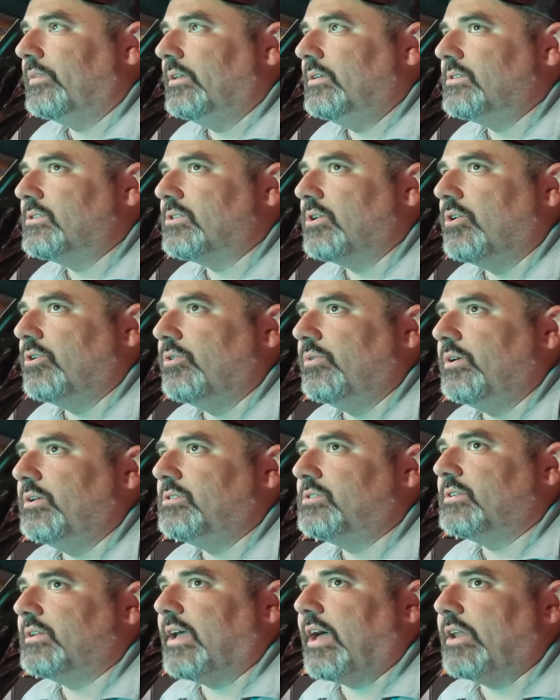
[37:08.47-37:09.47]
So
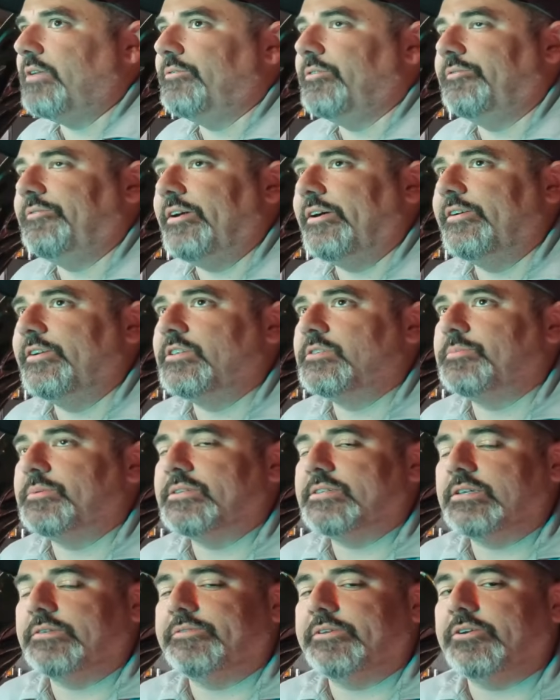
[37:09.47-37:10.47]
it's kind of a very
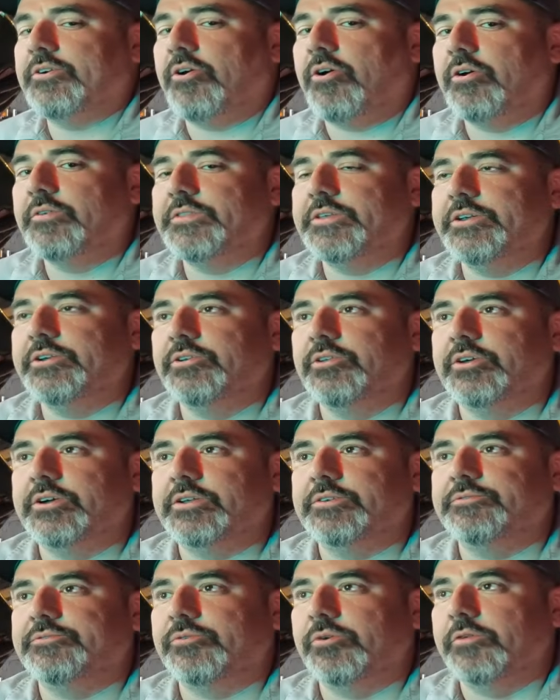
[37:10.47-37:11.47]
specific car that you're
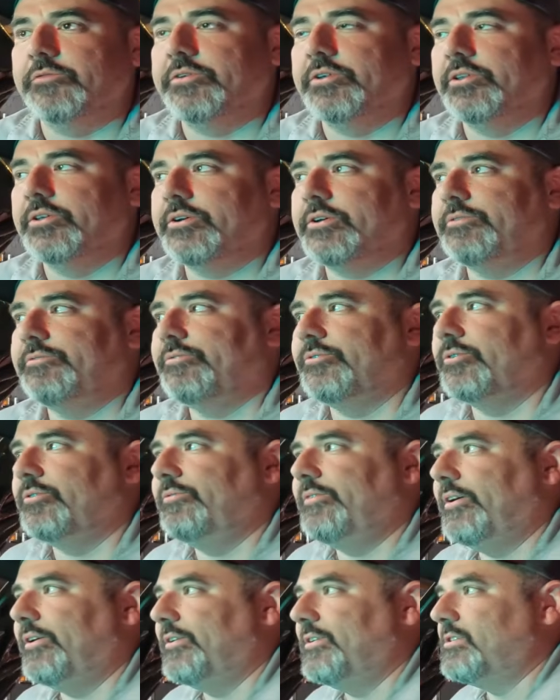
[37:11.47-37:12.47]
looking for. If you're looking for a
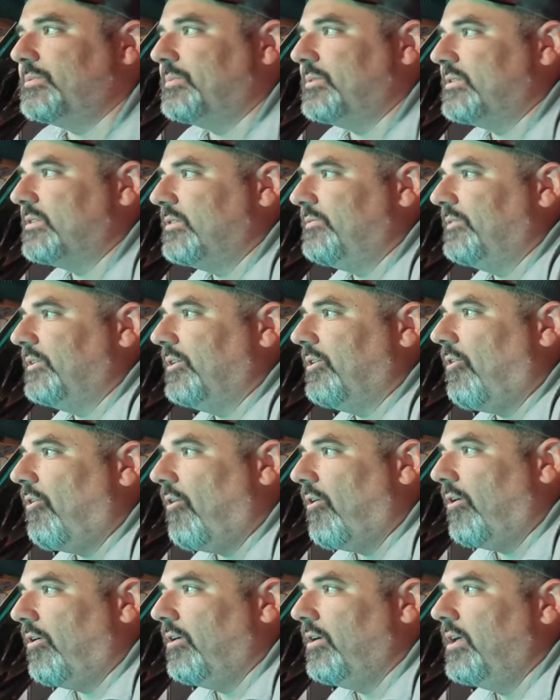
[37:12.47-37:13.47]
very specific
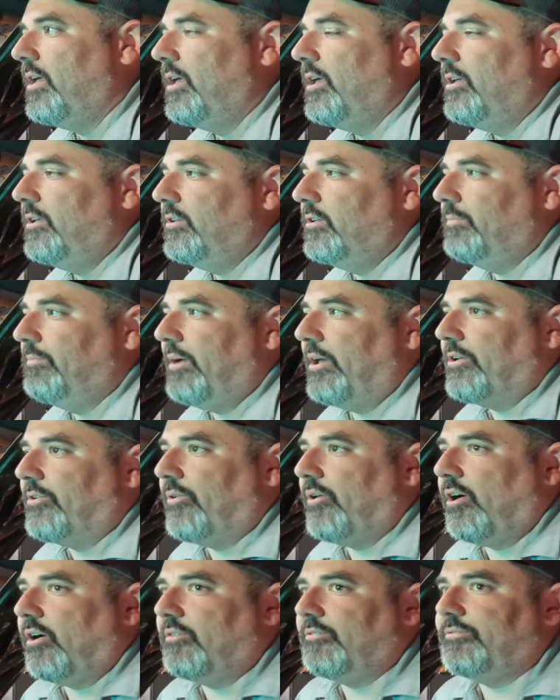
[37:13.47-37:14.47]
car, you're
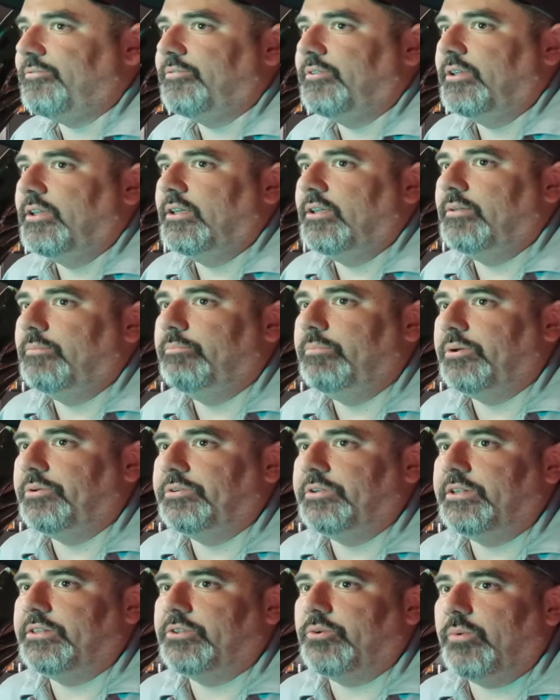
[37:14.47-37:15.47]
better off
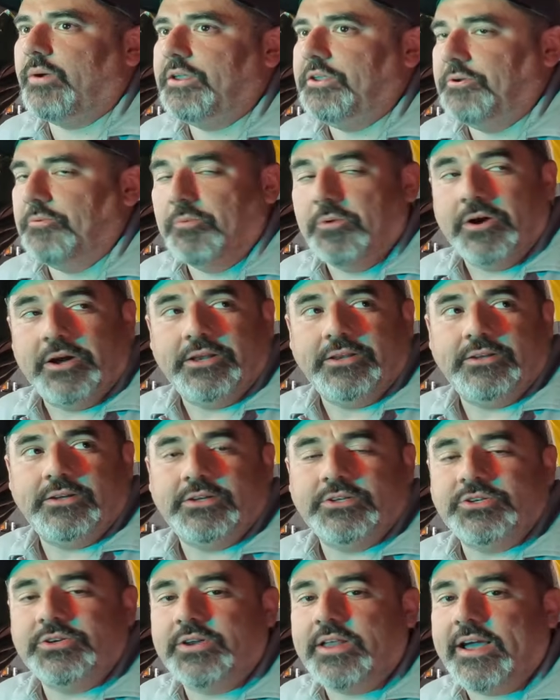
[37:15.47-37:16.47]
building it the way you want,
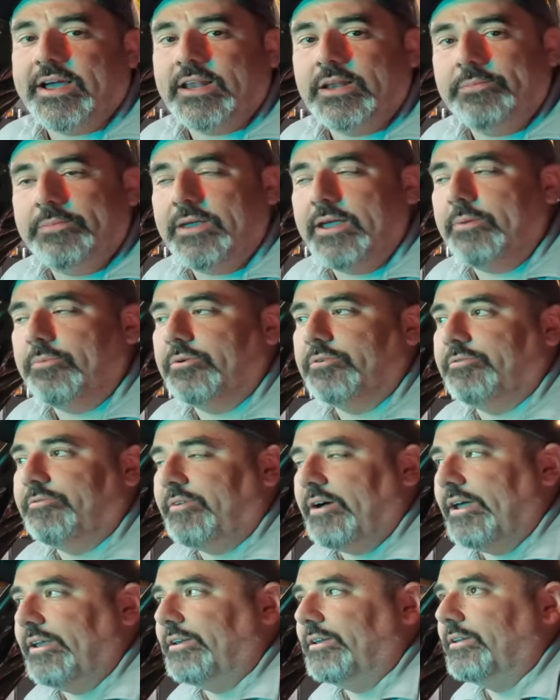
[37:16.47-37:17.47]
because you're not going to be able to
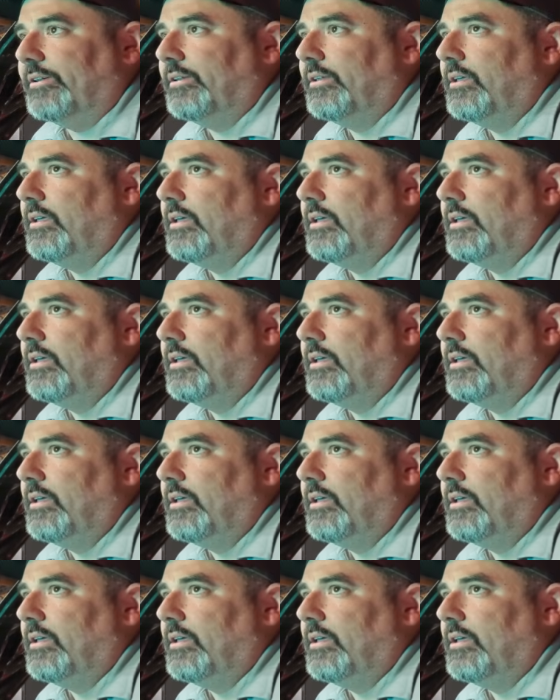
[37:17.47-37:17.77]
find it.